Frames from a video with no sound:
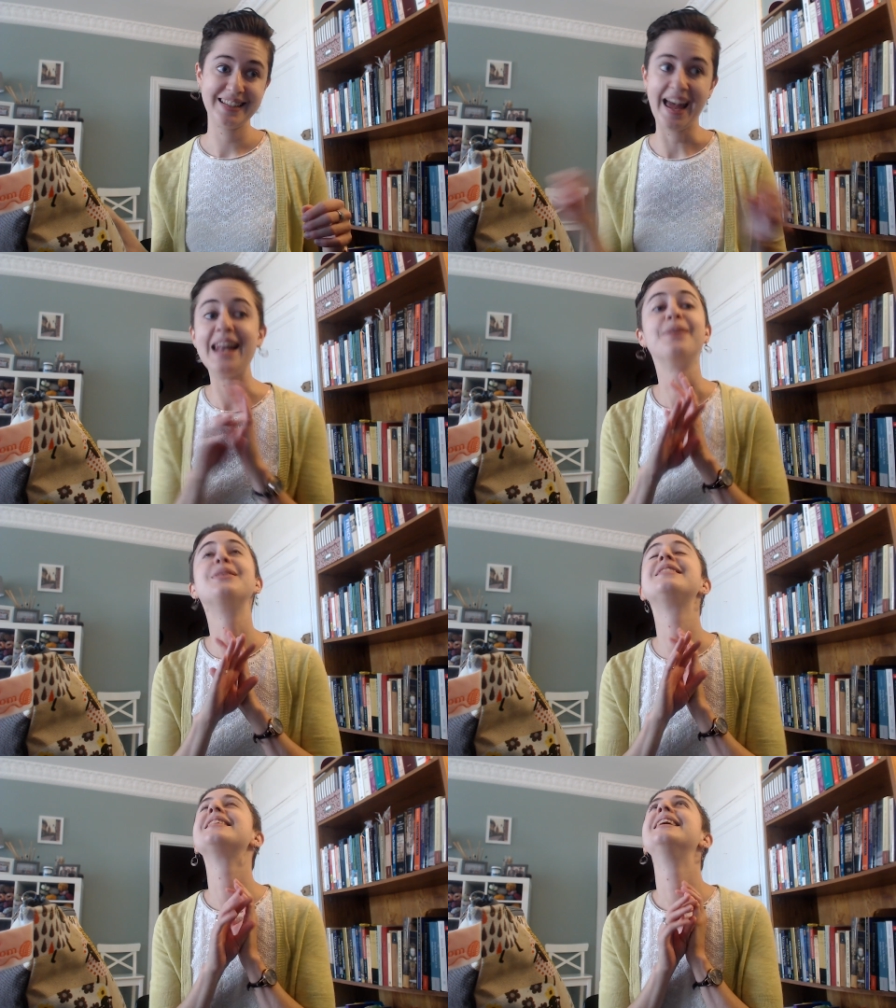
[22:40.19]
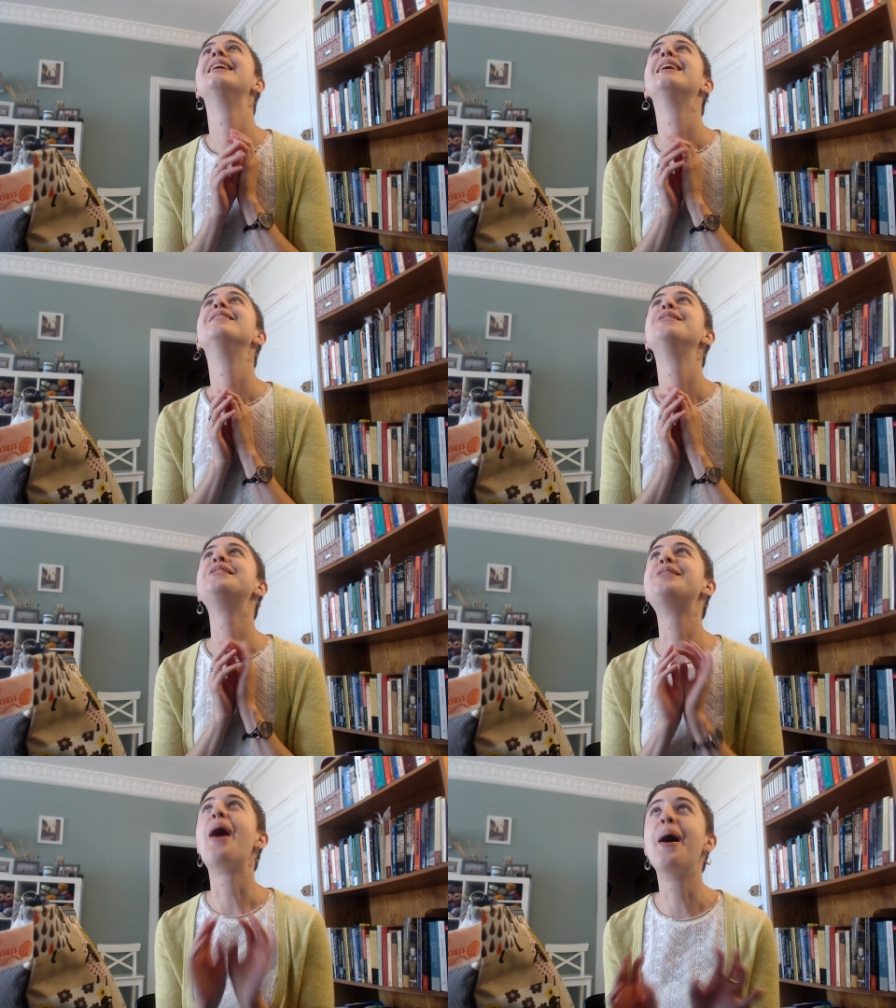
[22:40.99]
And it was
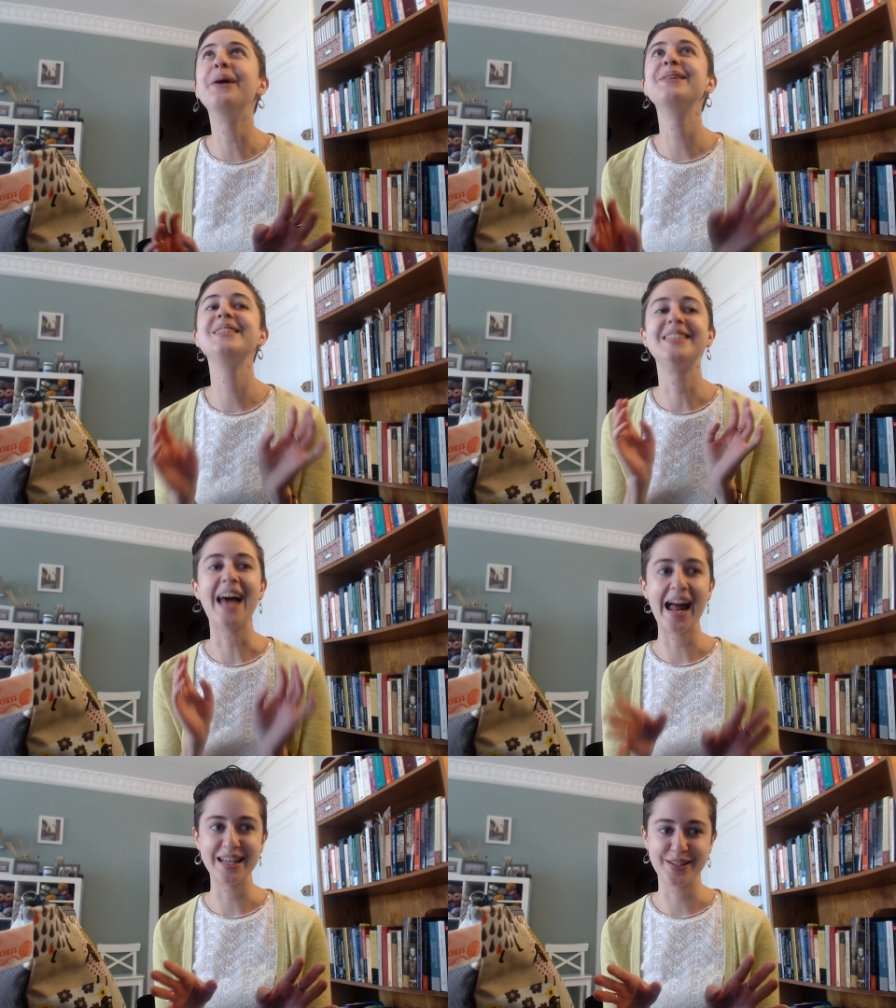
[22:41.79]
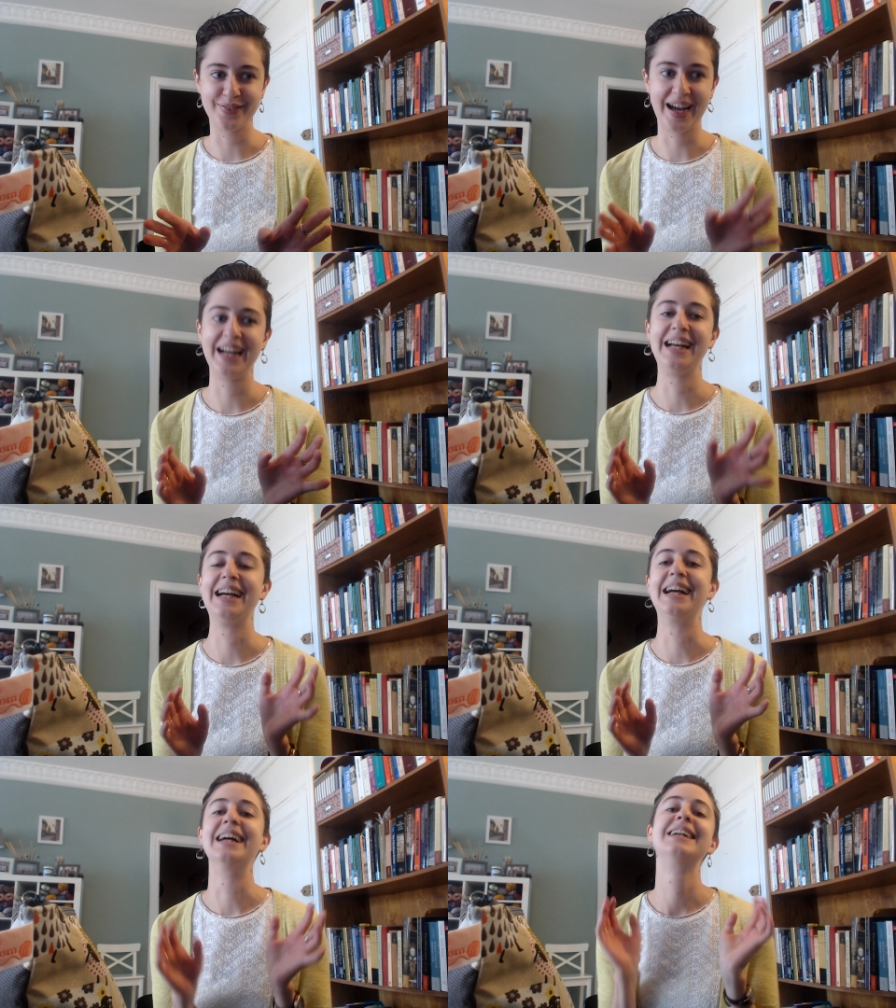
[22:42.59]
so
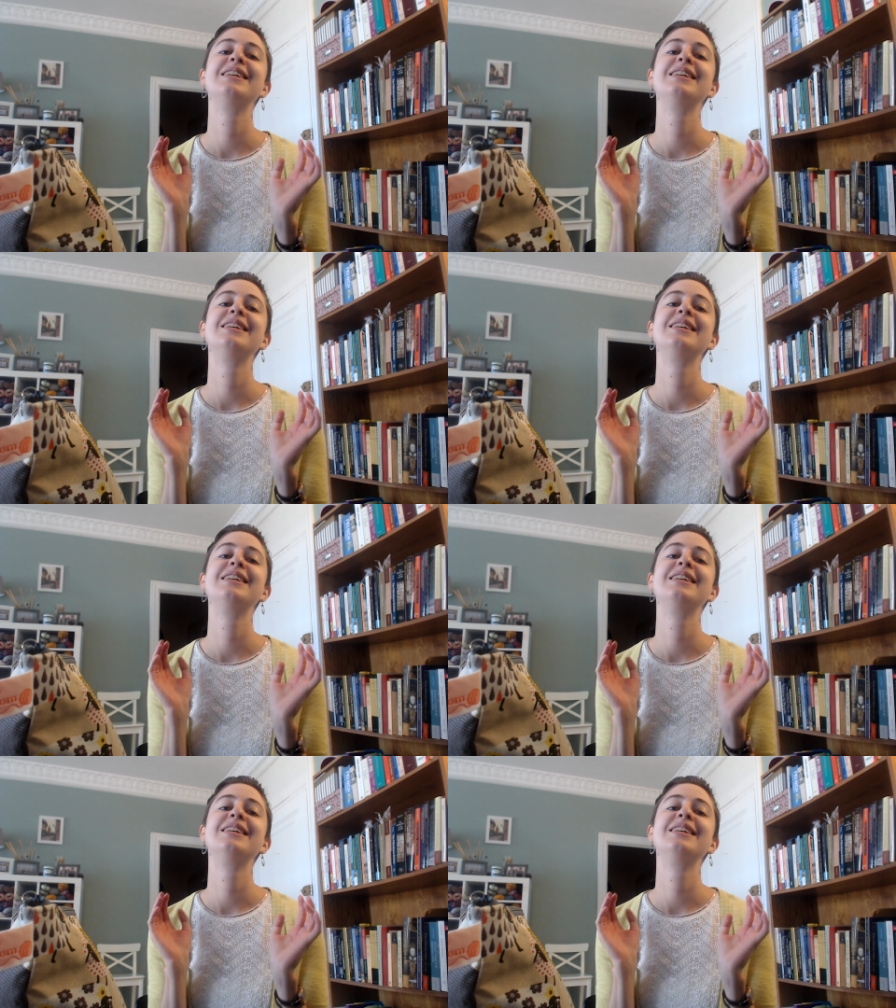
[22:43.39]
satisfying.